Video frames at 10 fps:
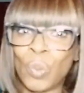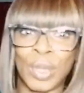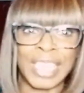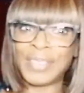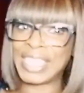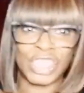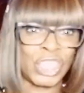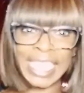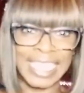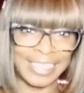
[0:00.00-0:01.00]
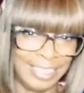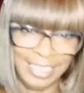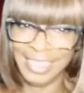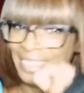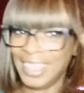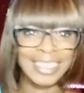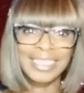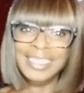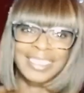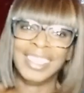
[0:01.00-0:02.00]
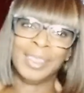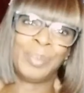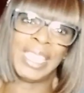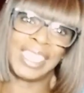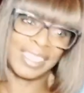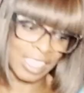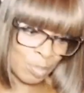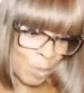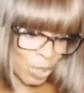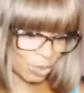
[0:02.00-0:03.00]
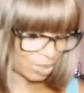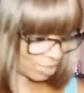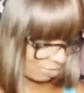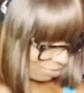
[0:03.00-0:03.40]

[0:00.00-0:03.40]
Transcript: whatever this shit is. Ooh, but it excites my bones.